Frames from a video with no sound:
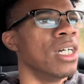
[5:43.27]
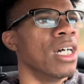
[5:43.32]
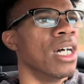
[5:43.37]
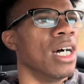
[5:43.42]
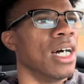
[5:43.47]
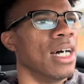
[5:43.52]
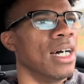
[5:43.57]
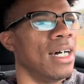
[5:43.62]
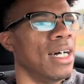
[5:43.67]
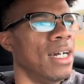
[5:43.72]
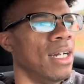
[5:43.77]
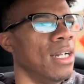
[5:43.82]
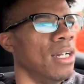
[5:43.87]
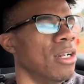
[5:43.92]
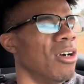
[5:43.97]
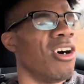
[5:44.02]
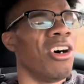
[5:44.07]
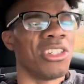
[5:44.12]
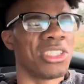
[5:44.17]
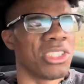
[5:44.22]

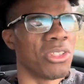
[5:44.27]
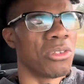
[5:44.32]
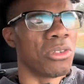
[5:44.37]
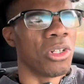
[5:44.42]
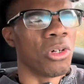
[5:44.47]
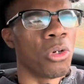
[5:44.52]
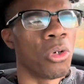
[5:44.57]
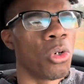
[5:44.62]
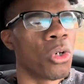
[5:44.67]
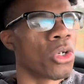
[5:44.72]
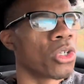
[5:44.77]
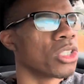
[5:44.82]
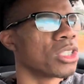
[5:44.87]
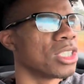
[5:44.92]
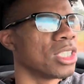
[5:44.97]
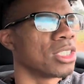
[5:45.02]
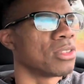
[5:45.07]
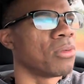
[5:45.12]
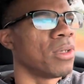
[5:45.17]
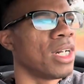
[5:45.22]
Also, no orders
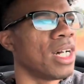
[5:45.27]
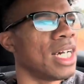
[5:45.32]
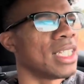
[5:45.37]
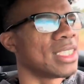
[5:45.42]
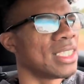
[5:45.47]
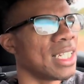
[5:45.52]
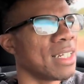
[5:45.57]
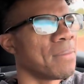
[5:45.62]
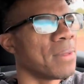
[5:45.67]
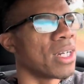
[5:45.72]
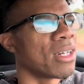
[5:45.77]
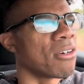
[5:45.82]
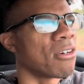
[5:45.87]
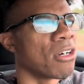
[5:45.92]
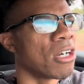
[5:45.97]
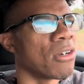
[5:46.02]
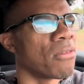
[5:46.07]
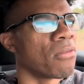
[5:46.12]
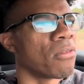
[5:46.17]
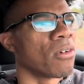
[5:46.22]
as well. I sit in my
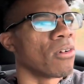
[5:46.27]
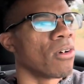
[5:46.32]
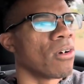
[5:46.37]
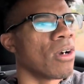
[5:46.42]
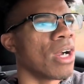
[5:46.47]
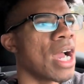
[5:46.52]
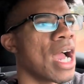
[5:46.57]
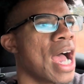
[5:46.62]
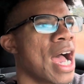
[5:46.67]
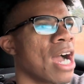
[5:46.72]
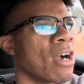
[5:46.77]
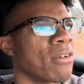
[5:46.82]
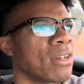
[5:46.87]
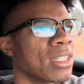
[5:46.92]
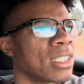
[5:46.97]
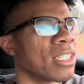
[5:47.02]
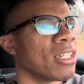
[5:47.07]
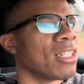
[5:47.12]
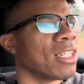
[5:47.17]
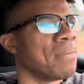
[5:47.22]
car for an hour
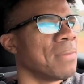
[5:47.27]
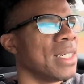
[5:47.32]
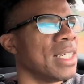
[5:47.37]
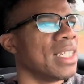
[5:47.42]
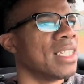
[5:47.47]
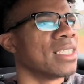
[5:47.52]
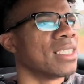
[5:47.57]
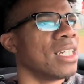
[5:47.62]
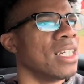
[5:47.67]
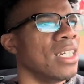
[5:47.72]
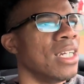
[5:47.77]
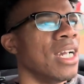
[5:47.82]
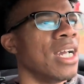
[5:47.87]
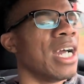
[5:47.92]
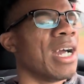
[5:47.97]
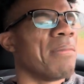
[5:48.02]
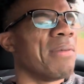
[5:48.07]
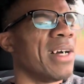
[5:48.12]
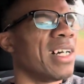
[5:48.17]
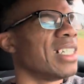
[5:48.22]
and 30 minutes.
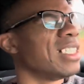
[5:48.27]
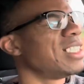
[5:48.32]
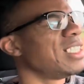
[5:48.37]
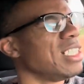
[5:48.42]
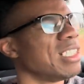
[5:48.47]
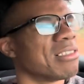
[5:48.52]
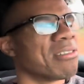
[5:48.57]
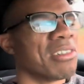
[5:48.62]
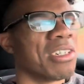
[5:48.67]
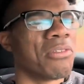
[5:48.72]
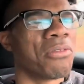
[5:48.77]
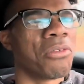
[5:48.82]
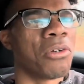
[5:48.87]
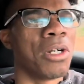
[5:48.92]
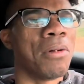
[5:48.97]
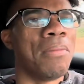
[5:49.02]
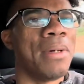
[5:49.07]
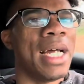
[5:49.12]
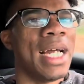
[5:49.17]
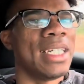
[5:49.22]
I probably see 3 to
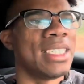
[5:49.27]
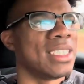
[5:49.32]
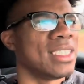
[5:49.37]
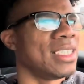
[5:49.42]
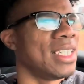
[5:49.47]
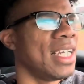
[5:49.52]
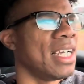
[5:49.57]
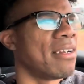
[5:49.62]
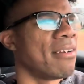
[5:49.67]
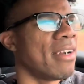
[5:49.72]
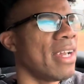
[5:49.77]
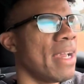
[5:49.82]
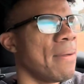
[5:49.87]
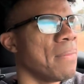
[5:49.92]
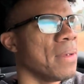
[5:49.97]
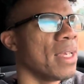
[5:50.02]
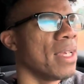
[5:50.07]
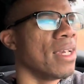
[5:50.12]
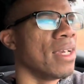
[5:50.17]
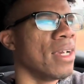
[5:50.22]
4 batches, and they
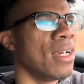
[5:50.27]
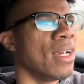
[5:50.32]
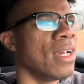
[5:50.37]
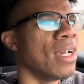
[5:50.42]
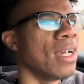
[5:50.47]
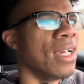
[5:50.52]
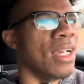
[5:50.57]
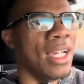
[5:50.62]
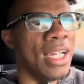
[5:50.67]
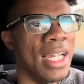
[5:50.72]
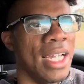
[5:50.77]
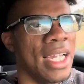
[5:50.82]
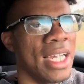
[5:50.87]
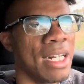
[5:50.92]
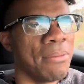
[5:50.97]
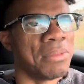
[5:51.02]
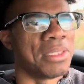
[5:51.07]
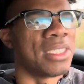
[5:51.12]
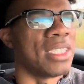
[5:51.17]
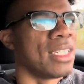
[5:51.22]
crappy. And
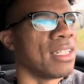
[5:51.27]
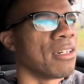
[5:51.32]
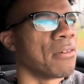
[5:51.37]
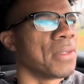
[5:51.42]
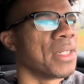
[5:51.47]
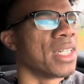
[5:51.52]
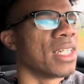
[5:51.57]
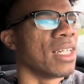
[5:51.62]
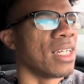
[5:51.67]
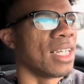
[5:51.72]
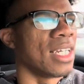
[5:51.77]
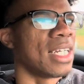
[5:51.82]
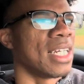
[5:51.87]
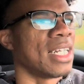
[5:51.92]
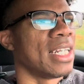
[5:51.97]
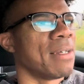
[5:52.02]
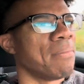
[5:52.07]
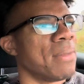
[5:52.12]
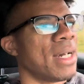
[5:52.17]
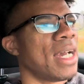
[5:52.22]
I'm sitting over here
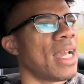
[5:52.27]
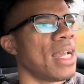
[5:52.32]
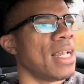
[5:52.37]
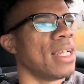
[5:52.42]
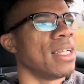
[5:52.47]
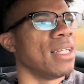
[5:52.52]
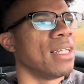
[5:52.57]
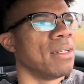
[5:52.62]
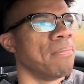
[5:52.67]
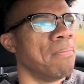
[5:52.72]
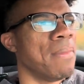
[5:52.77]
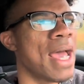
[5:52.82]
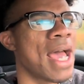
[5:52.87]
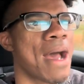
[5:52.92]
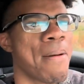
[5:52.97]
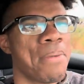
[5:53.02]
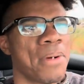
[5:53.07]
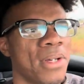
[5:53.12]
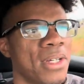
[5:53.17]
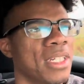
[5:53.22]
looking at my
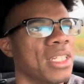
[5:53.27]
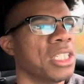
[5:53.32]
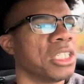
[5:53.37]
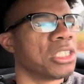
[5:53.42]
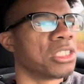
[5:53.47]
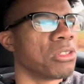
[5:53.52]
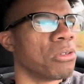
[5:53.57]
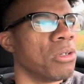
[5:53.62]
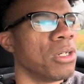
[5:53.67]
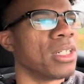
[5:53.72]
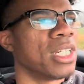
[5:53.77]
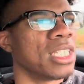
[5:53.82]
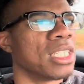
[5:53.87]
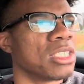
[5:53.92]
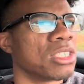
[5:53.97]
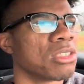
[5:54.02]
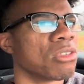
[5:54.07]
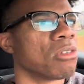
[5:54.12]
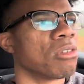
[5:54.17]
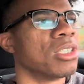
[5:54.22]
map, and it's showing that the
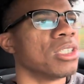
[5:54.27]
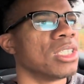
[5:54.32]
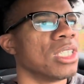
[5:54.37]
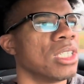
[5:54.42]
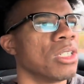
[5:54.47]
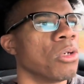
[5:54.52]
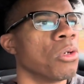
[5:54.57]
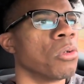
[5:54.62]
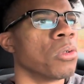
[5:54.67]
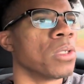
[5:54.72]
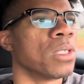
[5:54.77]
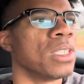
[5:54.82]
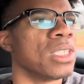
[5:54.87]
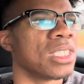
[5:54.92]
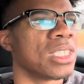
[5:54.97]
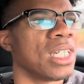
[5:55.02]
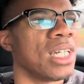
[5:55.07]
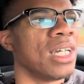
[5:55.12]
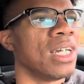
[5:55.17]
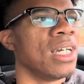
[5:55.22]
store is in
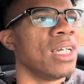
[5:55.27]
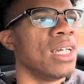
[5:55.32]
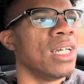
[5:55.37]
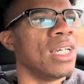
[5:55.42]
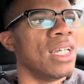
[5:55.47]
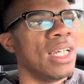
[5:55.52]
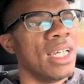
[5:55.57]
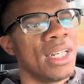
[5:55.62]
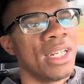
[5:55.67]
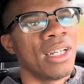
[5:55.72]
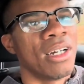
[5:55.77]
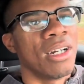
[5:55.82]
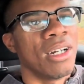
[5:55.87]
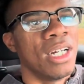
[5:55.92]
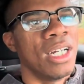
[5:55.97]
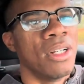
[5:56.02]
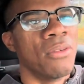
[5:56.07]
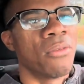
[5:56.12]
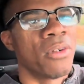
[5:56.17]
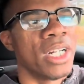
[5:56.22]
orange
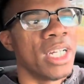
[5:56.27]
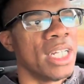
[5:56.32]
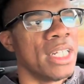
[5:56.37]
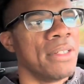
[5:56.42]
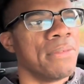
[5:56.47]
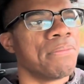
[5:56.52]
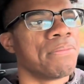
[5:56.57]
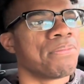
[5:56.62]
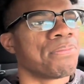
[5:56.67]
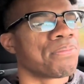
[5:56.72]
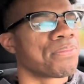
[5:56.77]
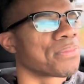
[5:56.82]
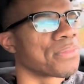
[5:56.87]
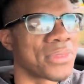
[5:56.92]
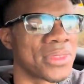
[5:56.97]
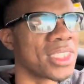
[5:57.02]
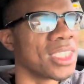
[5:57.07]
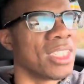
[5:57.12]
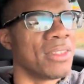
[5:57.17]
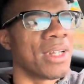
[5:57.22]
and red.
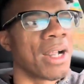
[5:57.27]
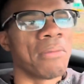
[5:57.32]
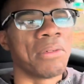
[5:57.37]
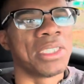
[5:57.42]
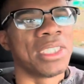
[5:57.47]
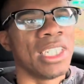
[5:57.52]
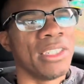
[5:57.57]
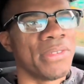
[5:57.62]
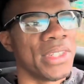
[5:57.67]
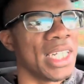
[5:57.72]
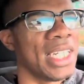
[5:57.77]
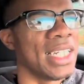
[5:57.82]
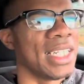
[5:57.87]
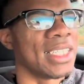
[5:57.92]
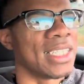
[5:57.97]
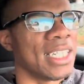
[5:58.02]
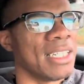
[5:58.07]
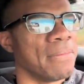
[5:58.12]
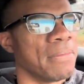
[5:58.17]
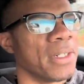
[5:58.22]
I'm not receiving
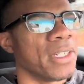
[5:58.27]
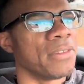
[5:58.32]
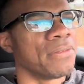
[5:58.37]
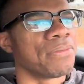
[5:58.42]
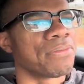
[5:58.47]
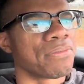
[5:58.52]
anything, bro.